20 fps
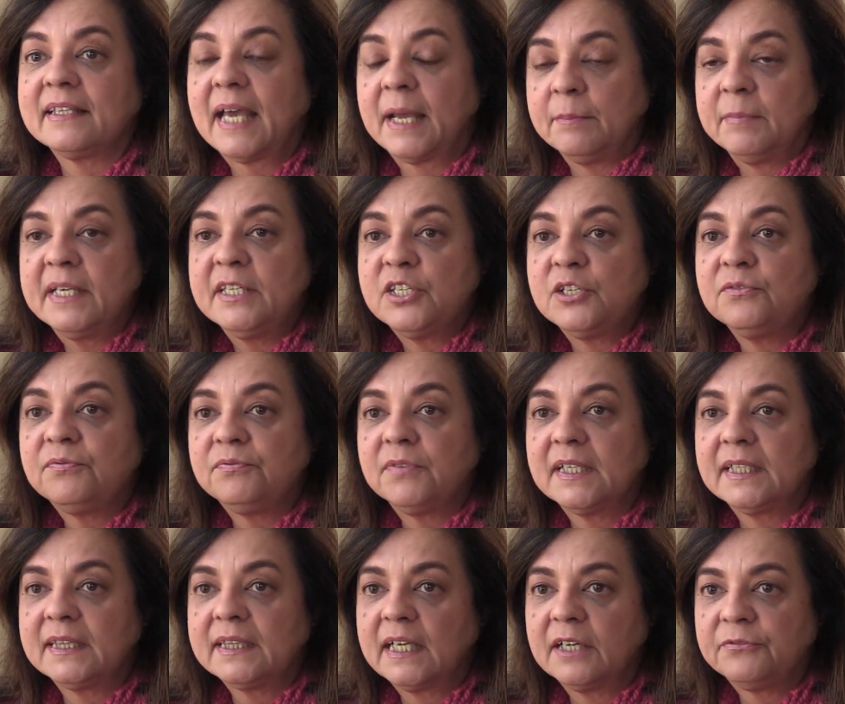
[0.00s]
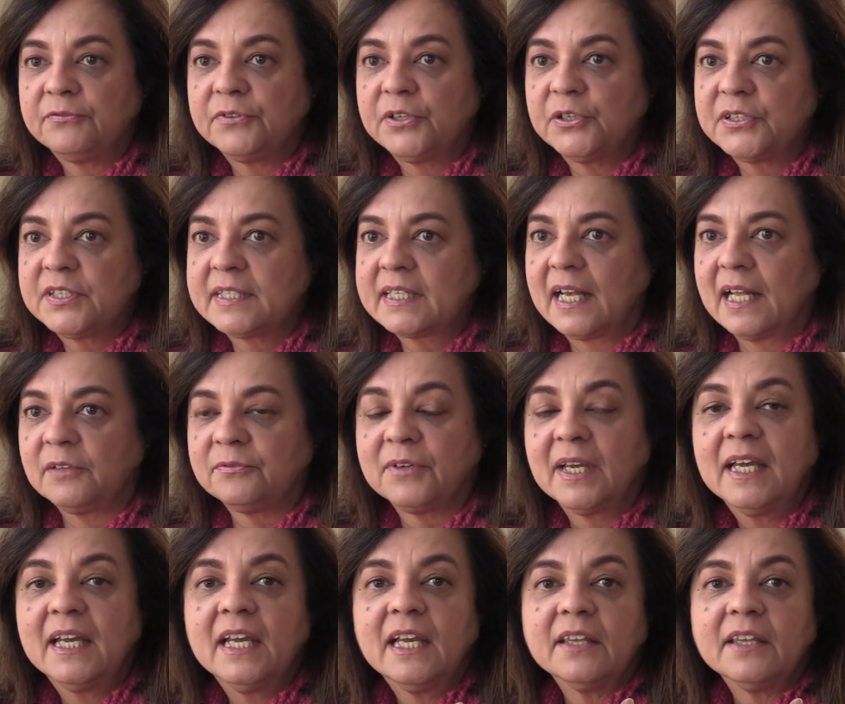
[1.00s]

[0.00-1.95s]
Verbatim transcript: That means you feel love for yourself.